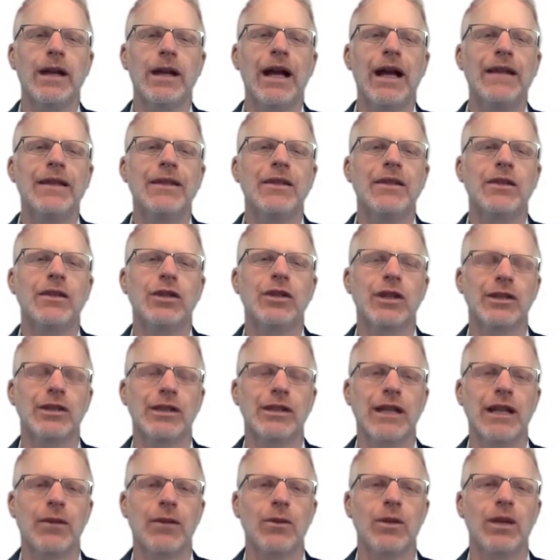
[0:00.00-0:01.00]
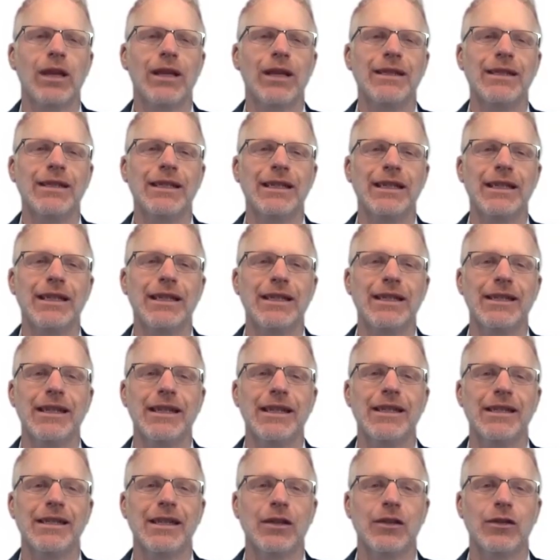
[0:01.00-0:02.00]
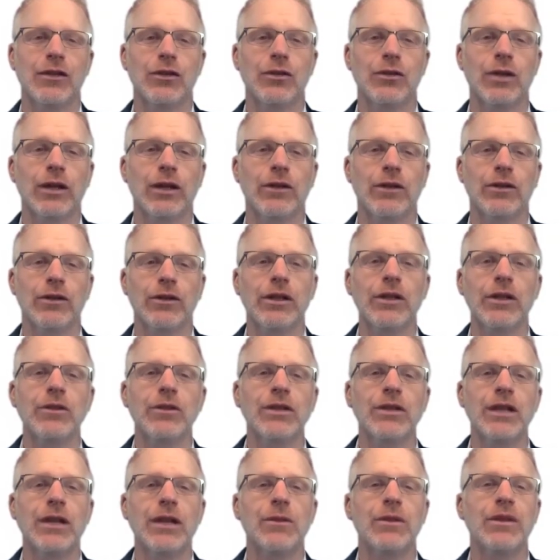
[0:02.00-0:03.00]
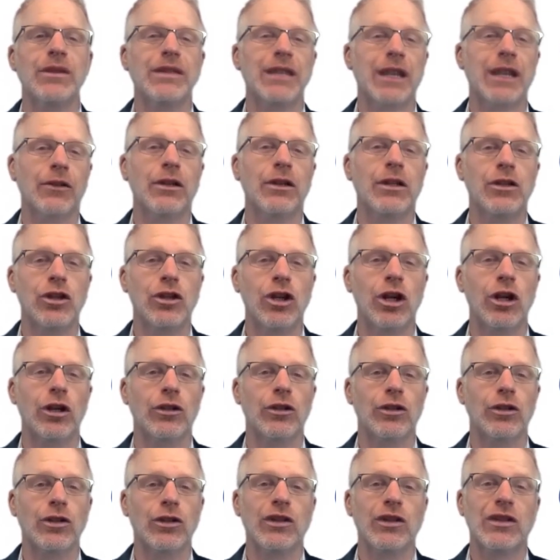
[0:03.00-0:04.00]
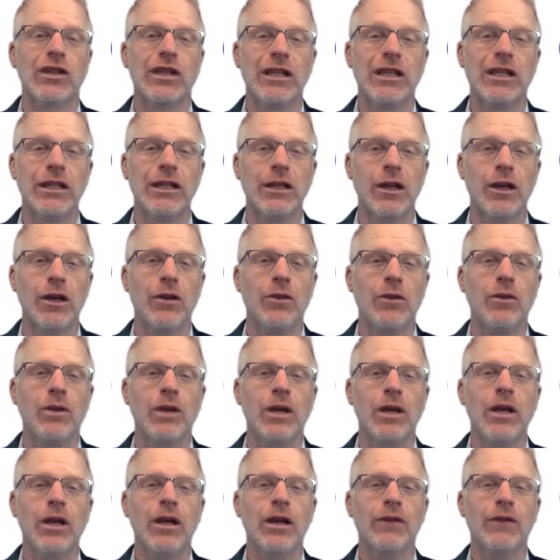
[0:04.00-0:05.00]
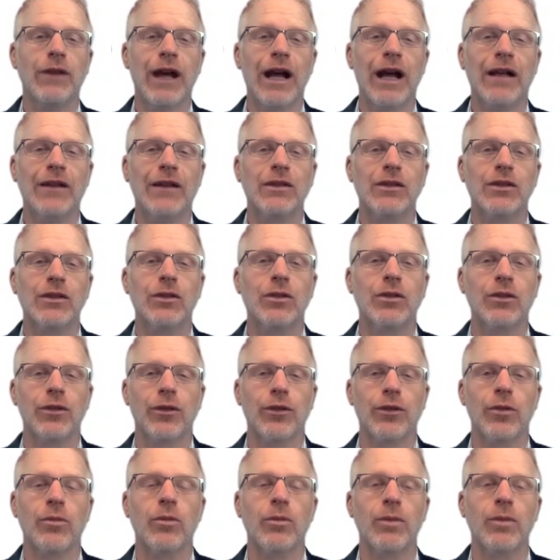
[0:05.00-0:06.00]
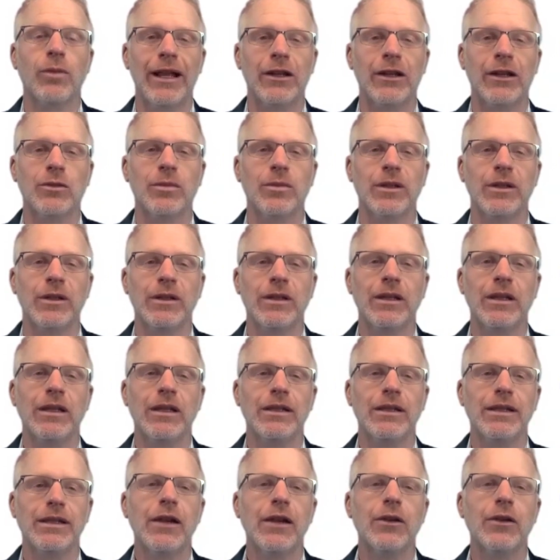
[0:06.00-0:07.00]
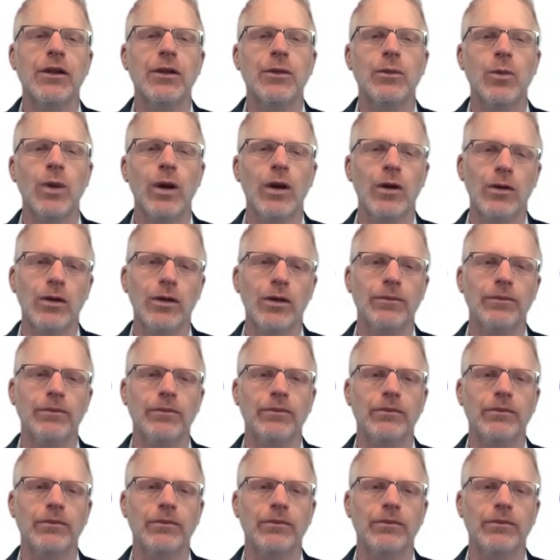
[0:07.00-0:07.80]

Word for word: Hi, this is Justin Aquilanti, ESA Sales Director, here today with Terry Judge, CEO of Hotstart Thermal Management. Terry, welcome.